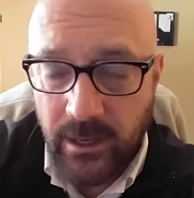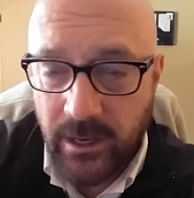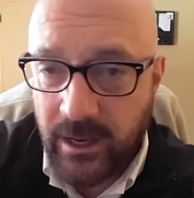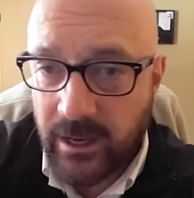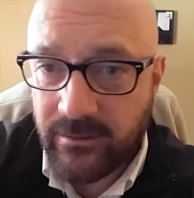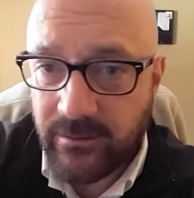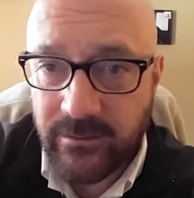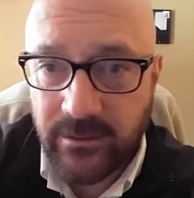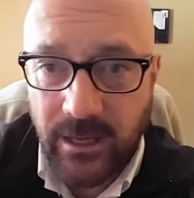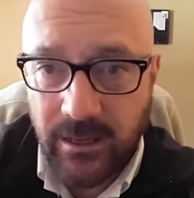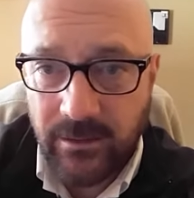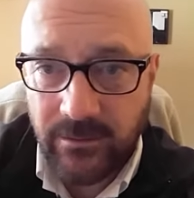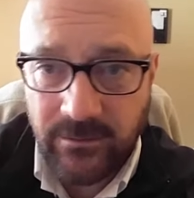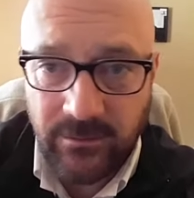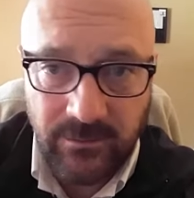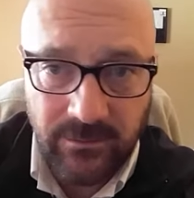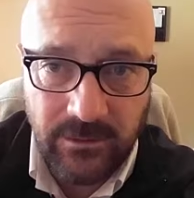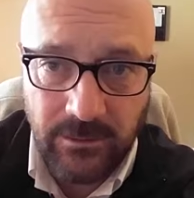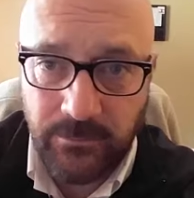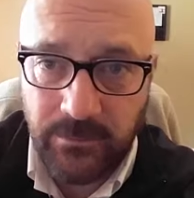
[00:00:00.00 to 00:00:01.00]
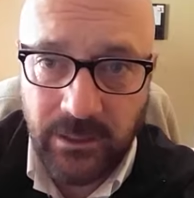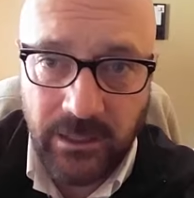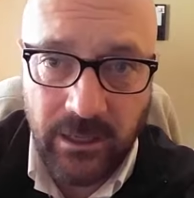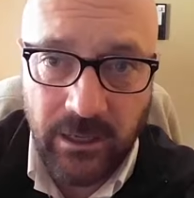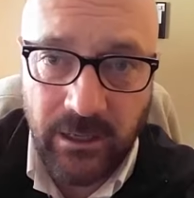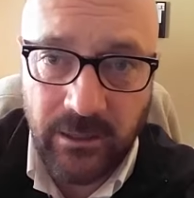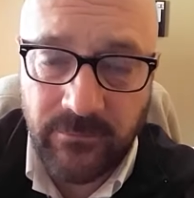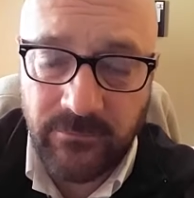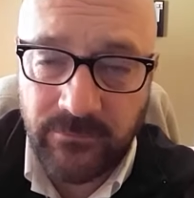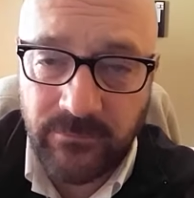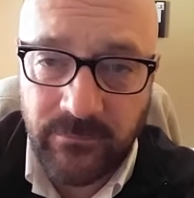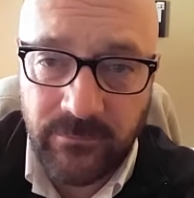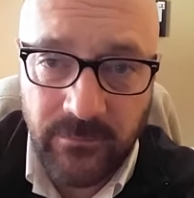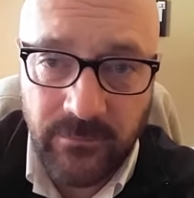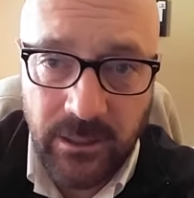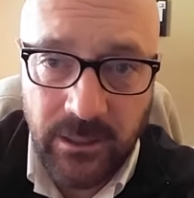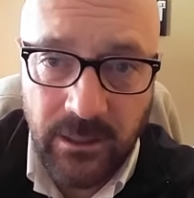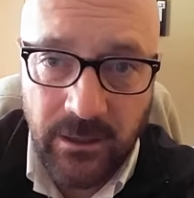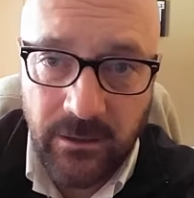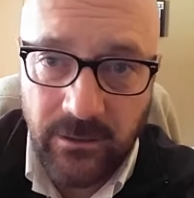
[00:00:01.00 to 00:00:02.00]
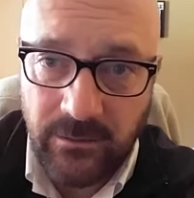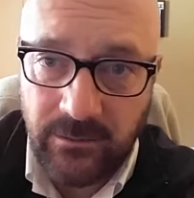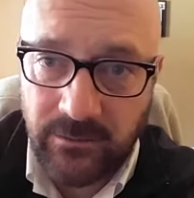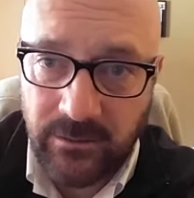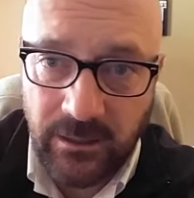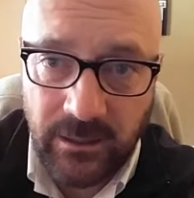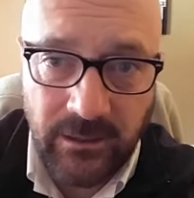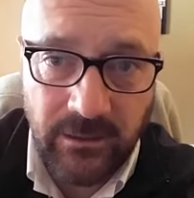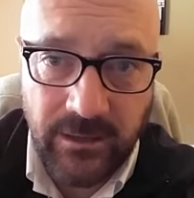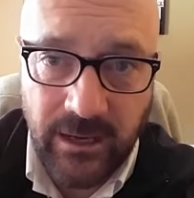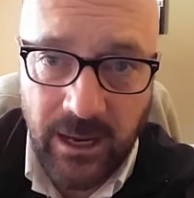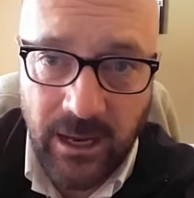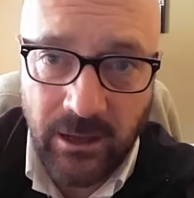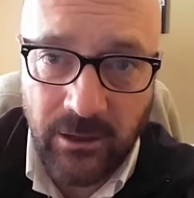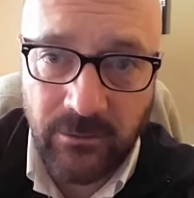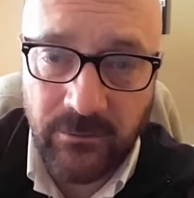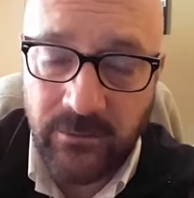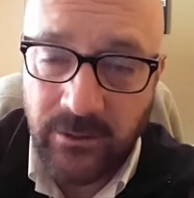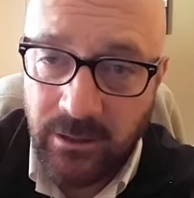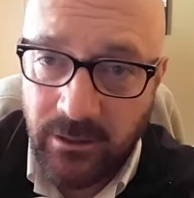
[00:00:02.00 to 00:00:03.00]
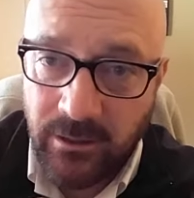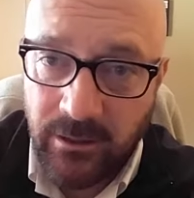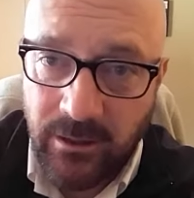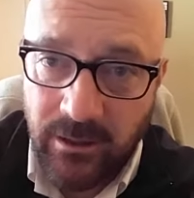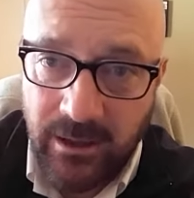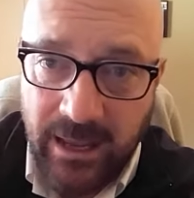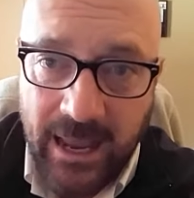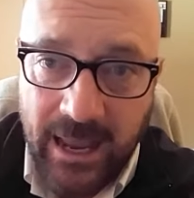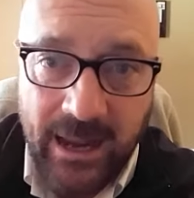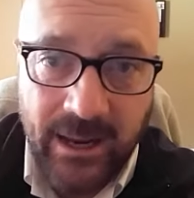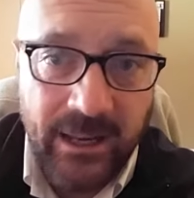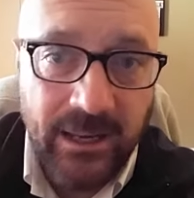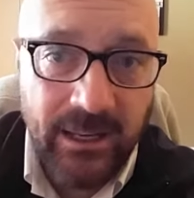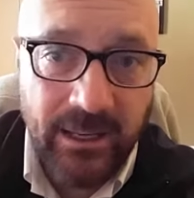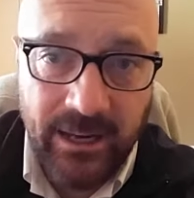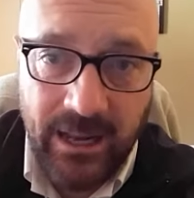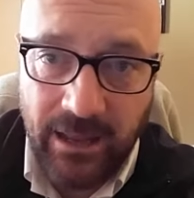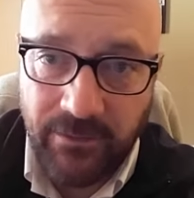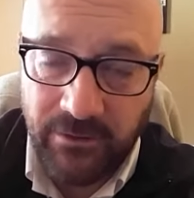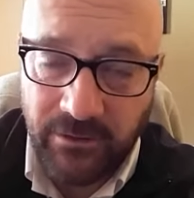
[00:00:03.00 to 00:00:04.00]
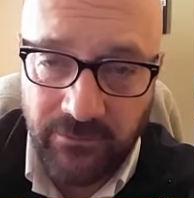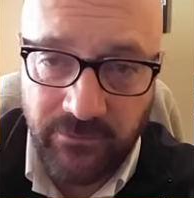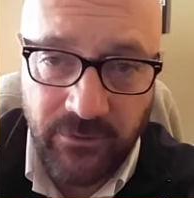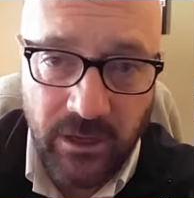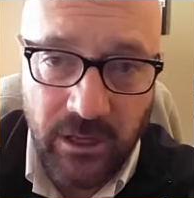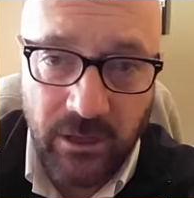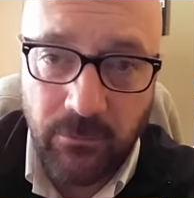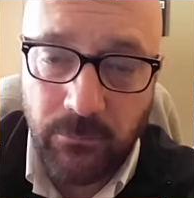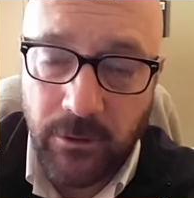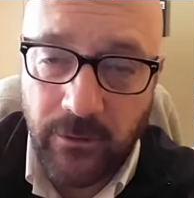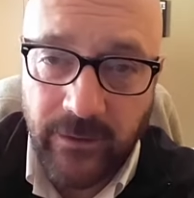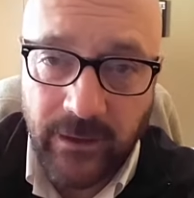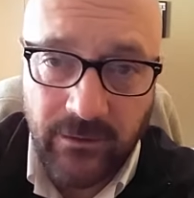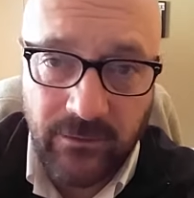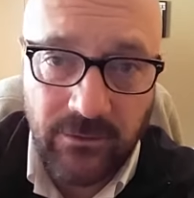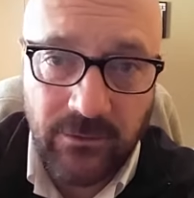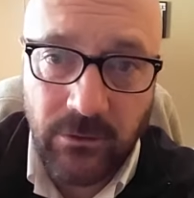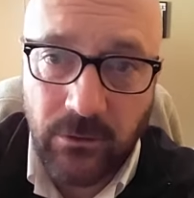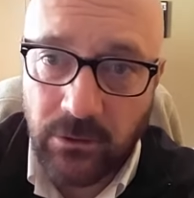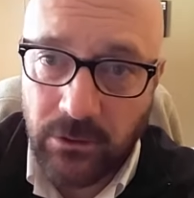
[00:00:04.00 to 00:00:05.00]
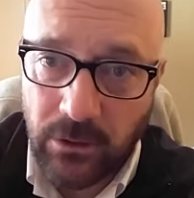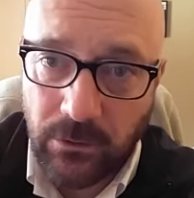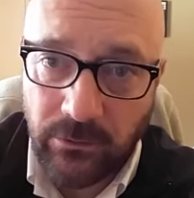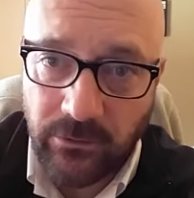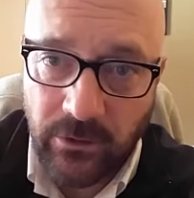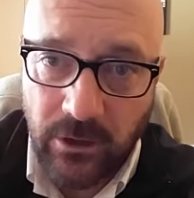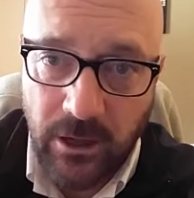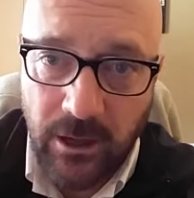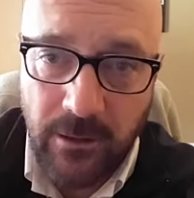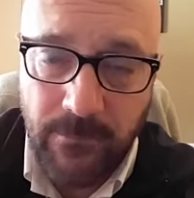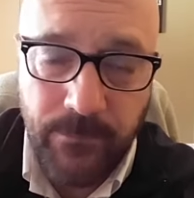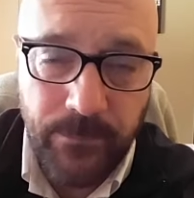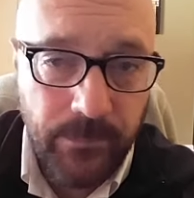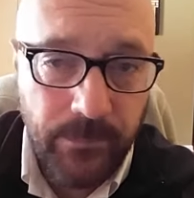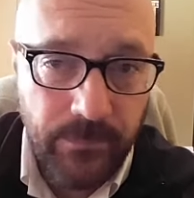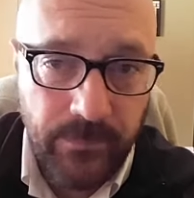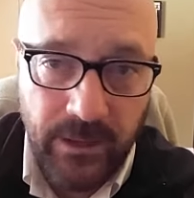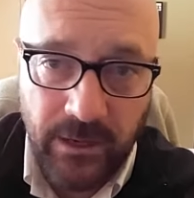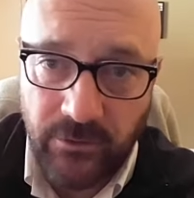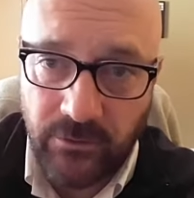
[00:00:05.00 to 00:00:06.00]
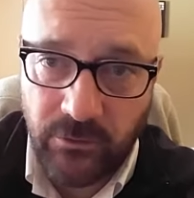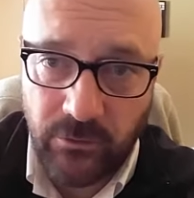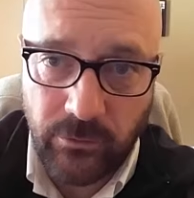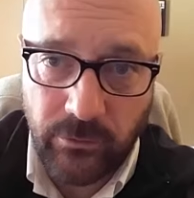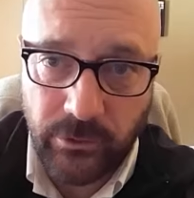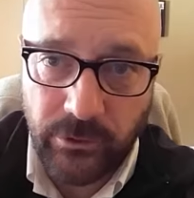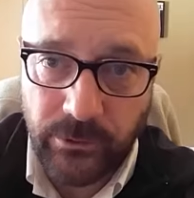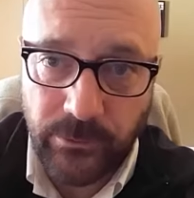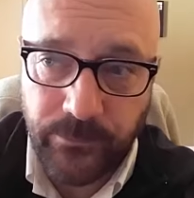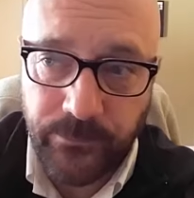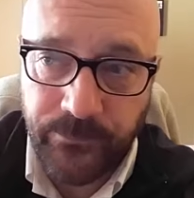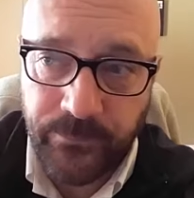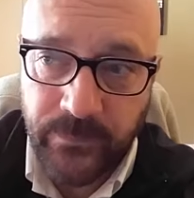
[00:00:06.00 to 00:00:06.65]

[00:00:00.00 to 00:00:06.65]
It's not just some kid sitting down, hacking and having fun. While that still goes on, that's true.